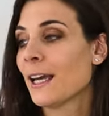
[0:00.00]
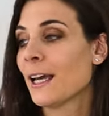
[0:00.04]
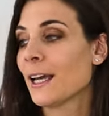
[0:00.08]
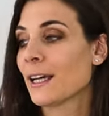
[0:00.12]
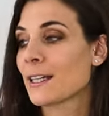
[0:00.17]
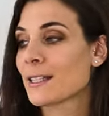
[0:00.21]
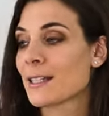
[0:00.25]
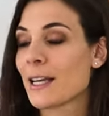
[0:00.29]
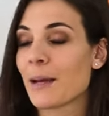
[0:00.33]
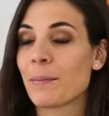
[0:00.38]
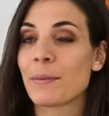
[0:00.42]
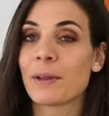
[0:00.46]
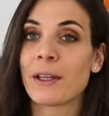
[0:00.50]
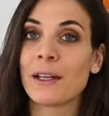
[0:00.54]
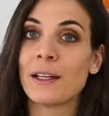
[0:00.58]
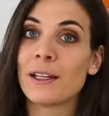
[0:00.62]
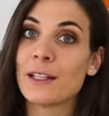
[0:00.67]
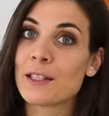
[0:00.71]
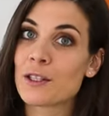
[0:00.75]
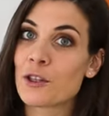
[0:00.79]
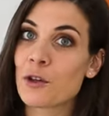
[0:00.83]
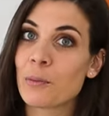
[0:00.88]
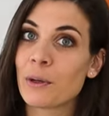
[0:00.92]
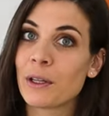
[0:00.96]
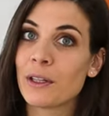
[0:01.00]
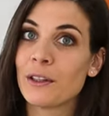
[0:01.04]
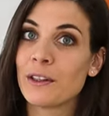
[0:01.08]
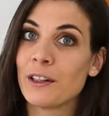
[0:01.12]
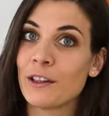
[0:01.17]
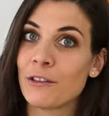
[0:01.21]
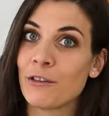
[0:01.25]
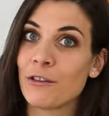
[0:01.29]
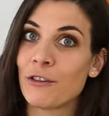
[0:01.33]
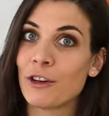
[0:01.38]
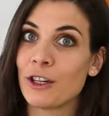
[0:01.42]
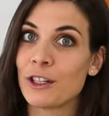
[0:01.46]
except a little bit
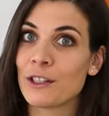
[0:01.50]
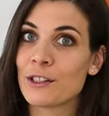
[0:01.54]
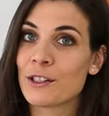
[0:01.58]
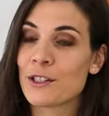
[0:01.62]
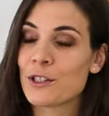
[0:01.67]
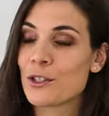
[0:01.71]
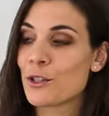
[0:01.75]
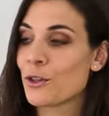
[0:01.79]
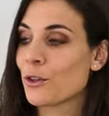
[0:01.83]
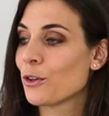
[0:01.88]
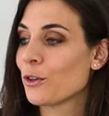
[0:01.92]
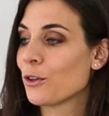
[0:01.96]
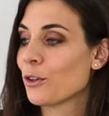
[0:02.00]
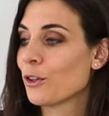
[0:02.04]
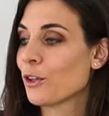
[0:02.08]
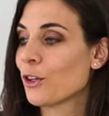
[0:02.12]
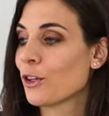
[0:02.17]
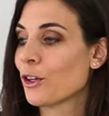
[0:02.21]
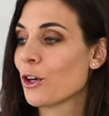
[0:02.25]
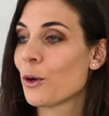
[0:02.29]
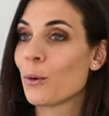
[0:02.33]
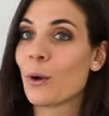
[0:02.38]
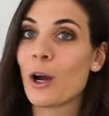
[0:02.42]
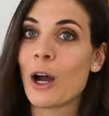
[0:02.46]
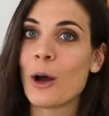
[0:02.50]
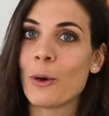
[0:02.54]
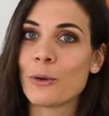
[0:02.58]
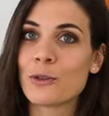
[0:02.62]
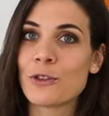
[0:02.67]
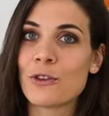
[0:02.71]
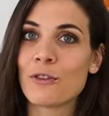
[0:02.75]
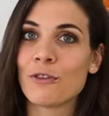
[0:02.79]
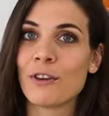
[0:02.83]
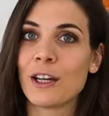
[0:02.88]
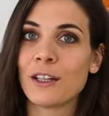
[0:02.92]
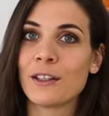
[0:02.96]
different to, you know, how
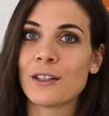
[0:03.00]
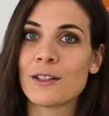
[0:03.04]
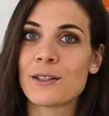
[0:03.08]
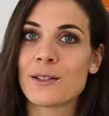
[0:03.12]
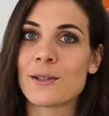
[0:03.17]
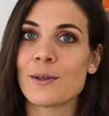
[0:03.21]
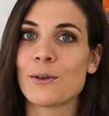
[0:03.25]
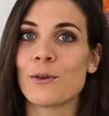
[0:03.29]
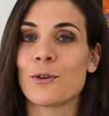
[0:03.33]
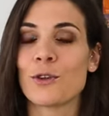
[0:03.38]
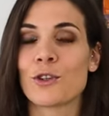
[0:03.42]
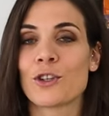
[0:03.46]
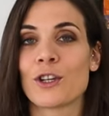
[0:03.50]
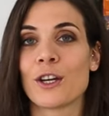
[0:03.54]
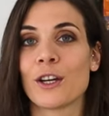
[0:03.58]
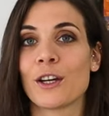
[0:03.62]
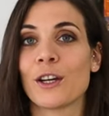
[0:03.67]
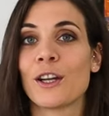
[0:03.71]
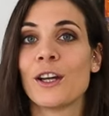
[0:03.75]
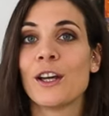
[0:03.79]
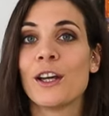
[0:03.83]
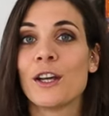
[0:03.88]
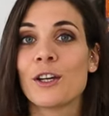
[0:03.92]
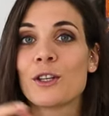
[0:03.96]
to find the solution.